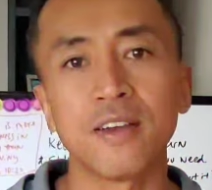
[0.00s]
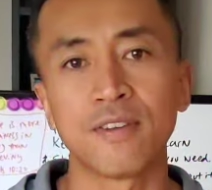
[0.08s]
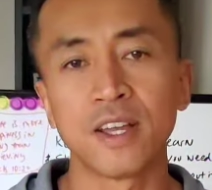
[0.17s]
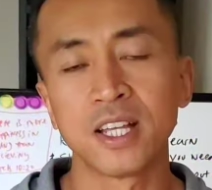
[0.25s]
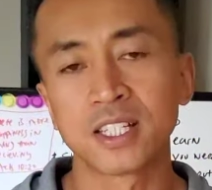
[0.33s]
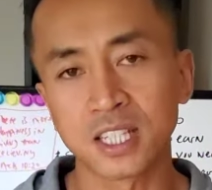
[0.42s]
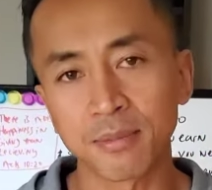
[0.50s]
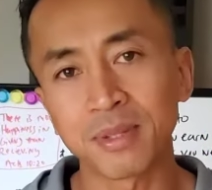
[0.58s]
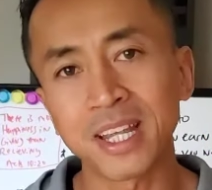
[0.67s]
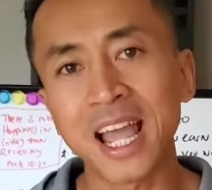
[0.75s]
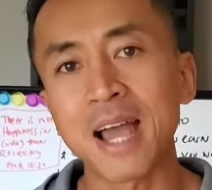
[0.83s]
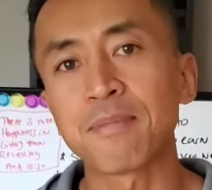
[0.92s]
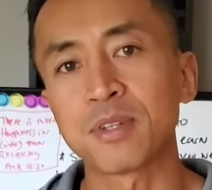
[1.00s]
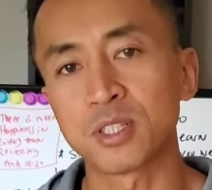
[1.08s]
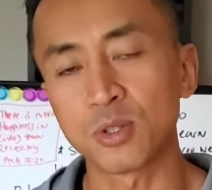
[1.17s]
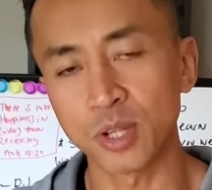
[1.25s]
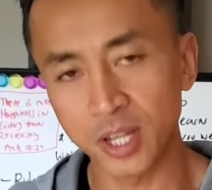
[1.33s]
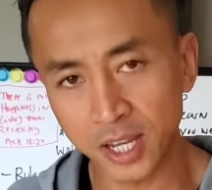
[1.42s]
if something happens
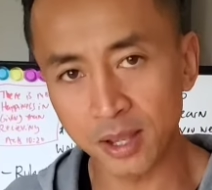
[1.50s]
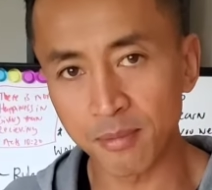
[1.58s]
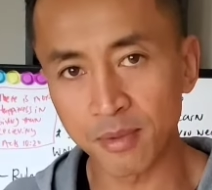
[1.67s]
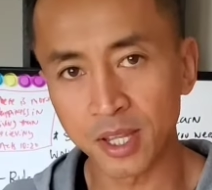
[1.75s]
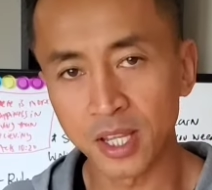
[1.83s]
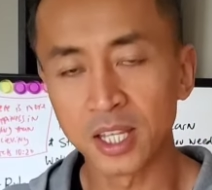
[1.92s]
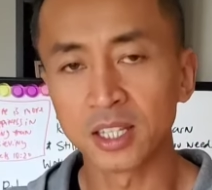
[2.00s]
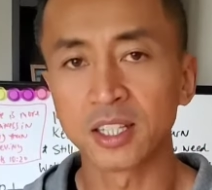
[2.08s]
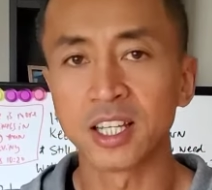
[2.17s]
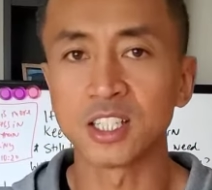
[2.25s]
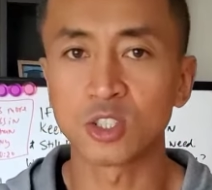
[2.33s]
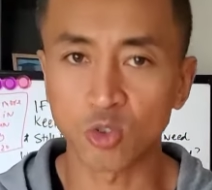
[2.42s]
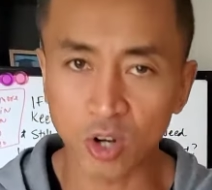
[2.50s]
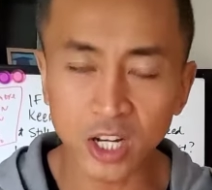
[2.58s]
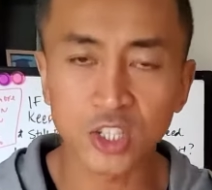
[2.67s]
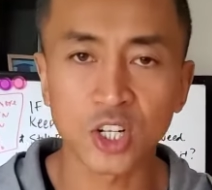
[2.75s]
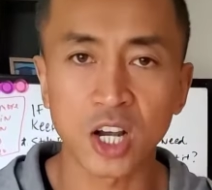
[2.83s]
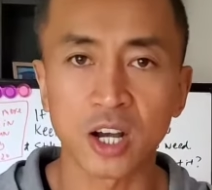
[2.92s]
to him, his
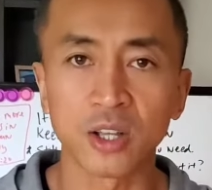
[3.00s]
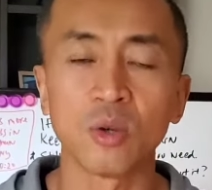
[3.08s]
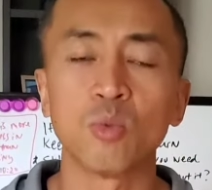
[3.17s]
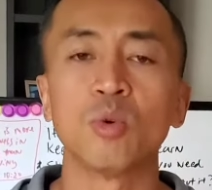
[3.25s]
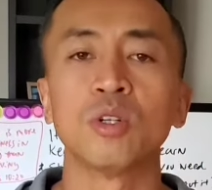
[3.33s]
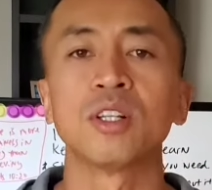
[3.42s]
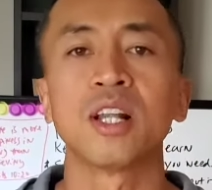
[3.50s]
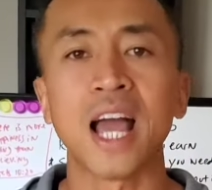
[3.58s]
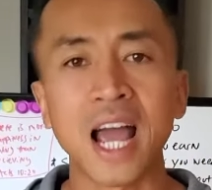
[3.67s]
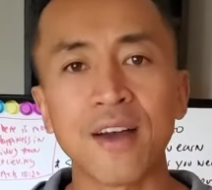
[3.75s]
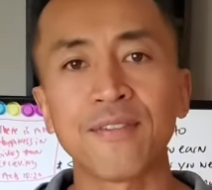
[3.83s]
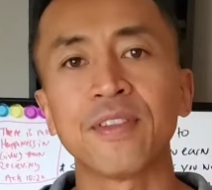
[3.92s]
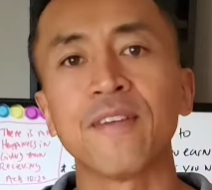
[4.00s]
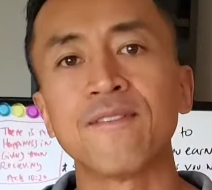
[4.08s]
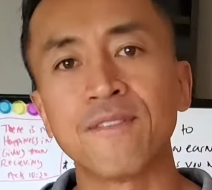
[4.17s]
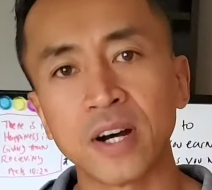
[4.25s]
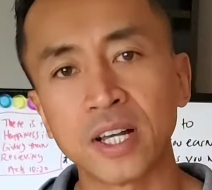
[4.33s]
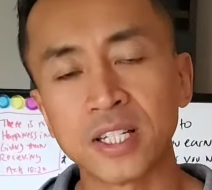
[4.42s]
grandchild will have the
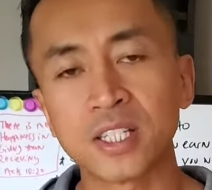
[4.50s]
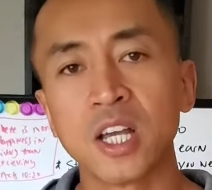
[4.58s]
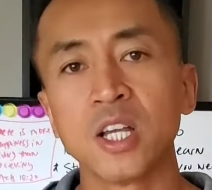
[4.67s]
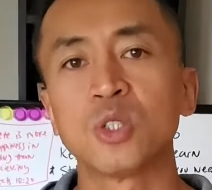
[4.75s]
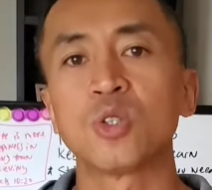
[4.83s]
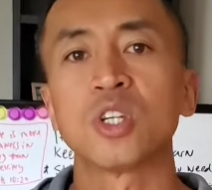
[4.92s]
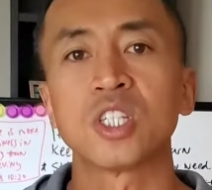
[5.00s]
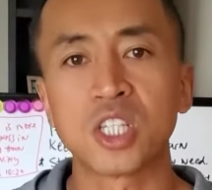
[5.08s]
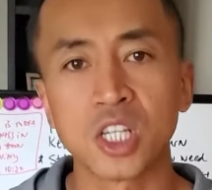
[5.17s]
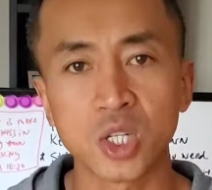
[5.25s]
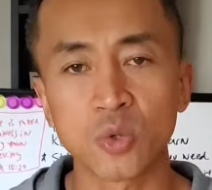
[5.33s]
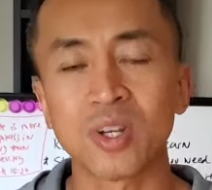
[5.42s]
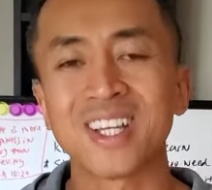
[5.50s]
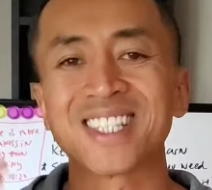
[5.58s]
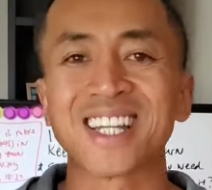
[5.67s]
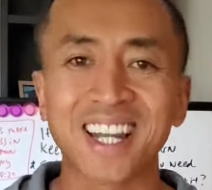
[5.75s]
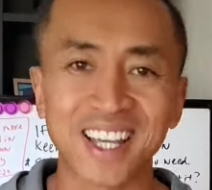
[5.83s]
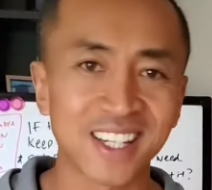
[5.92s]
funds to continue his
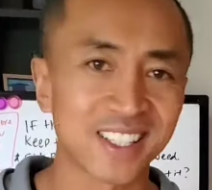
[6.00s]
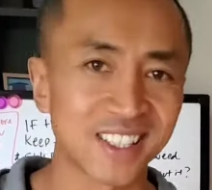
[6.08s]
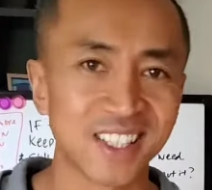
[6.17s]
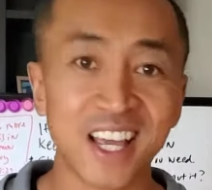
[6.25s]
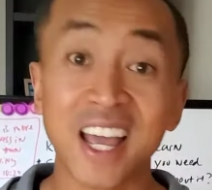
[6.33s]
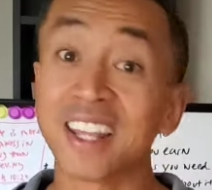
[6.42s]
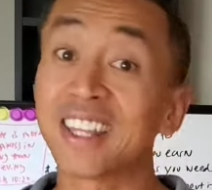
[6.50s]
legacy.